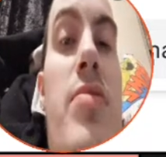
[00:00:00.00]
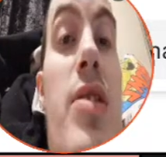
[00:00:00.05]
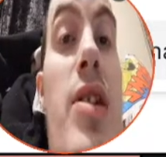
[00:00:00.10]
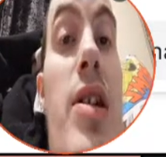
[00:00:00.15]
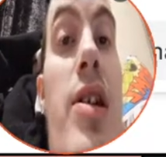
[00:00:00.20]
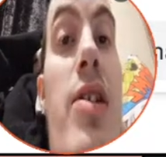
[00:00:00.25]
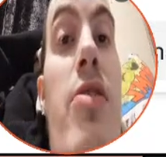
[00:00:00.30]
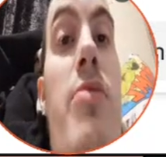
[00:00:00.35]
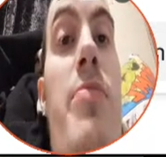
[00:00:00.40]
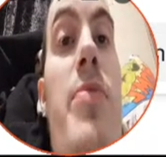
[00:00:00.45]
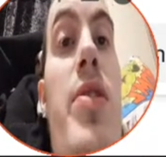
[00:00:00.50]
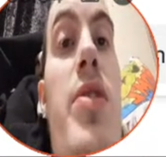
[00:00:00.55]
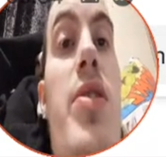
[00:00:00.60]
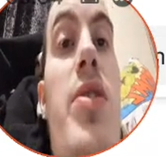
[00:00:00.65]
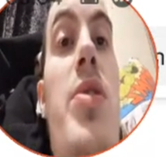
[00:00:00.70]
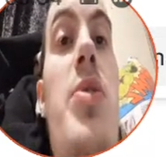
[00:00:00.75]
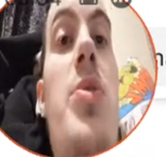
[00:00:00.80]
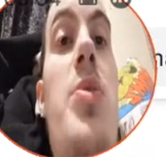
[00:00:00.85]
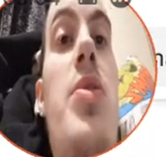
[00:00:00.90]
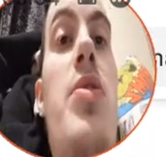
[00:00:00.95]
now
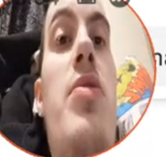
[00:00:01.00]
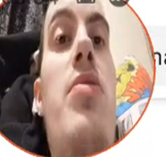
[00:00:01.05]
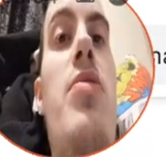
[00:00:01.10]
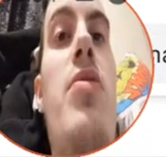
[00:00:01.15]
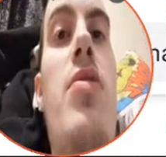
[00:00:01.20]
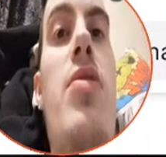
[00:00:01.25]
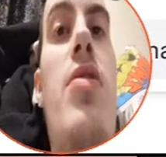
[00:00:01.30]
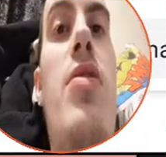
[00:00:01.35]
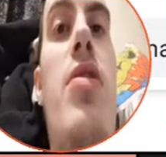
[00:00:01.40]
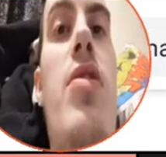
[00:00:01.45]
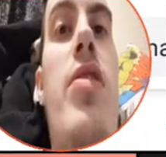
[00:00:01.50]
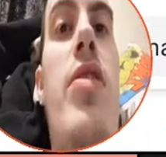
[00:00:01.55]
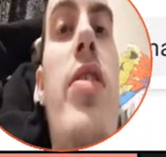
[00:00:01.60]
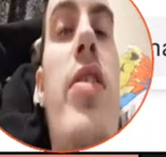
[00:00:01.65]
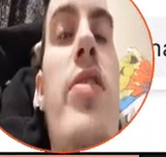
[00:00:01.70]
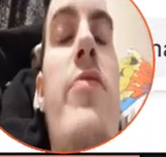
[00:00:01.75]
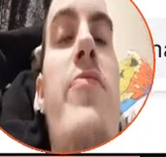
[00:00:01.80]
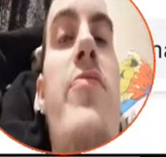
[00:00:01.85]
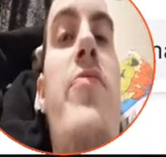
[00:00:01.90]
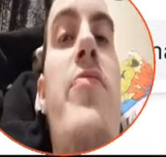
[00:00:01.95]
because
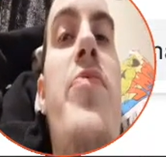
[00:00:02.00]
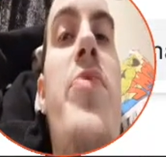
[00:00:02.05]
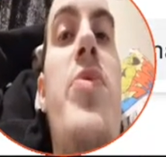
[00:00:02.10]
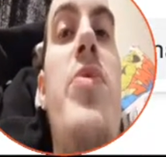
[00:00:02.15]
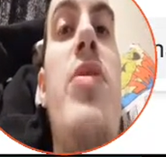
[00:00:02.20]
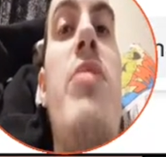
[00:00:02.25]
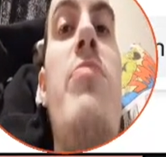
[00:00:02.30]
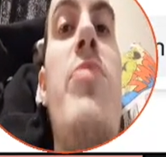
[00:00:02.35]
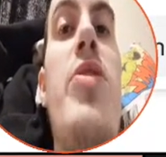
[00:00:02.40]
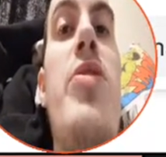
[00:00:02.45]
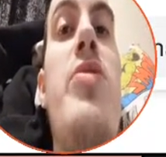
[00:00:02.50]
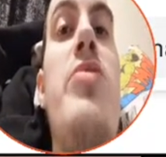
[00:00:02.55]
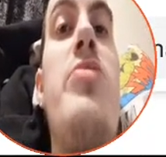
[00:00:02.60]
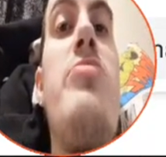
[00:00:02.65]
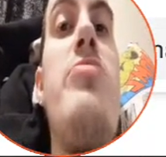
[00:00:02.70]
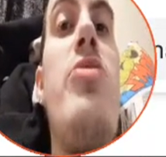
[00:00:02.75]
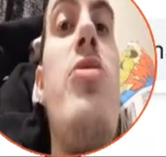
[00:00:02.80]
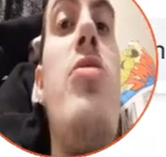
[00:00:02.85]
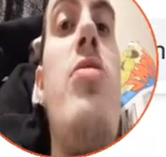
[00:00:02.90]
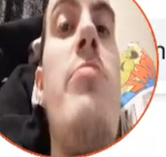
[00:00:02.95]
if you see my
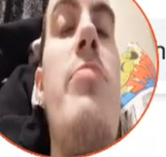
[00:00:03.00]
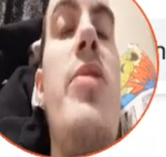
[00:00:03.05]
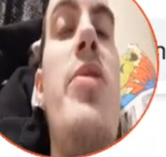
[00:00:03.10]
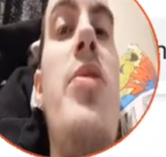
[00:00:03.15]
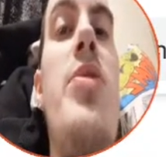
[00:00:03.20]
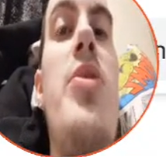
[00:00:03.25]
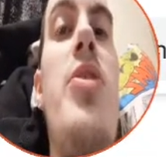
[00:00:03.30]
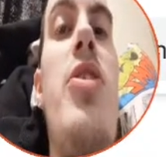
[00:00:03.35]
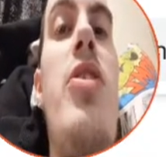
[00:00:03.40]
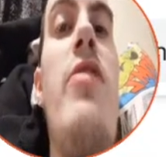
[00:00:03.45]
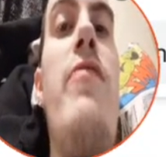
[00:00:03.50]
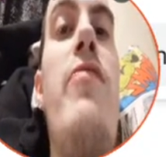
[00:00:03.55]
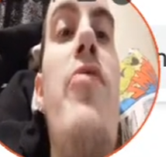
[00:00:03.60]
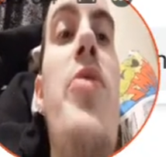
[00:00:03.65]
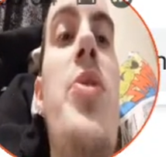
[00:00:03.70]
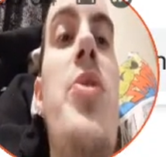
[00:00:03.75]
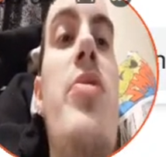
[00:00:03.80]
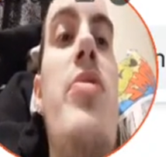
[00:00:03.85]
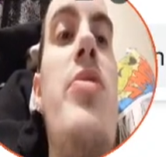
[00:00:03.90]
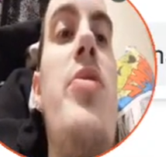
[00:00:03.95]
comments, I've
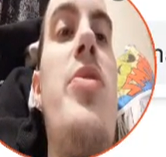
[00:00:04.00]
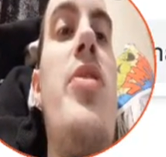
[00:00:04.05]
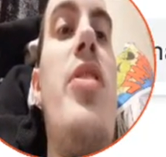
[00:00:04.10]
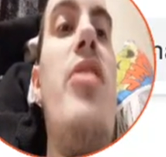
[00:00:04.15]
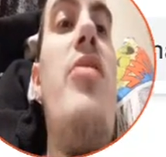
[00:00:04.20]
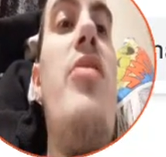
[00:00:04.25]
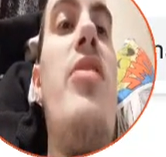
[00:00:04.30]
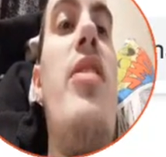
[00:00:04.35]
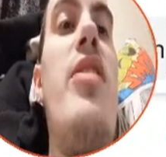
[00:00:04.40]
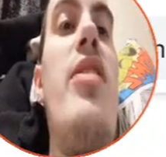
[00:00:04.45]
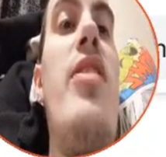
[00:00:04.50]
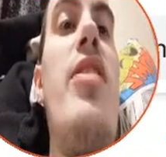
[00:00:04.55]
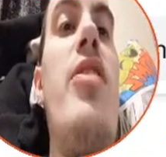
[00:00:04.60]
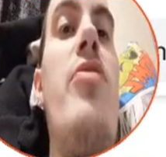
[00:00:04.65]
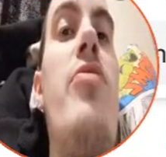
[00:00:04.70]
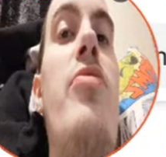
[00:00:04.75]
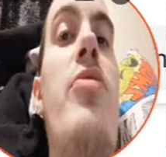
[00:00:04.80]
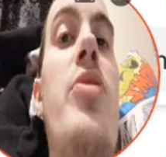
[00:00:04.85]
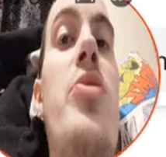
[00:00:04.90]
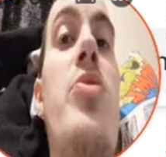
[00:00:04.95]
recently said that
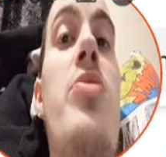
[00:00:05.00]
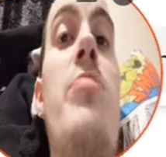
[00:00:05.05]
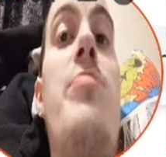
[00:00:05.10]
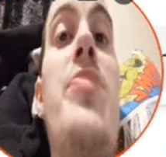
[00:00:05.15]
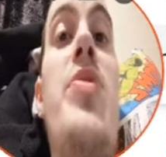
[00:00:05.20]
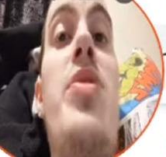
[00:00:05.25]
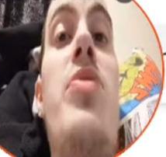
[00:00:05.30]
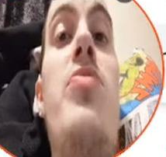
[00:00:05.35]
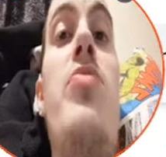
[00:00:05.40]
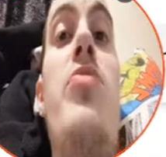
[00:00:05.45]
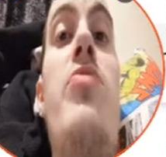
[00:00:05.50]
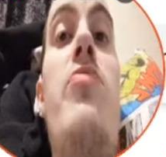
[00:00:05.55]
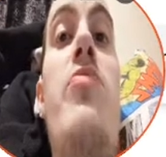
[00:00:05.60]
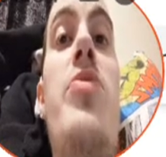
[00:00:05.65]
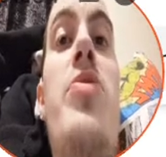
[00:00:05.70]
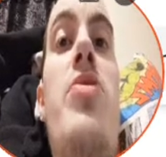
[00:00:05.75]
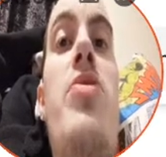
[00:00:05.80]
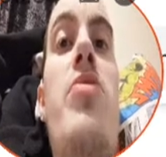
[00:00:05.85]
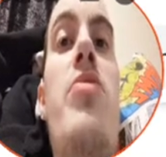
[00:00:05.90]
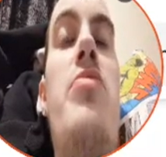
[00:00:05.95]
LEGO Customs could
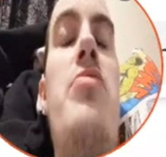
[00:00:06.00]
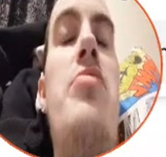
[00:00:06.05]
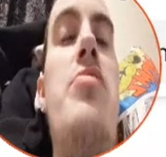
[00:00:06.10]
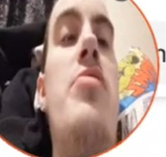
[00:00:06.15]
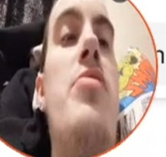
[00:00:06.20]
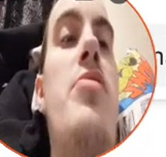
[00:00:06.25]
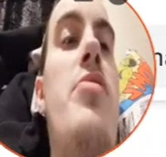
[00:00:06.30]
return.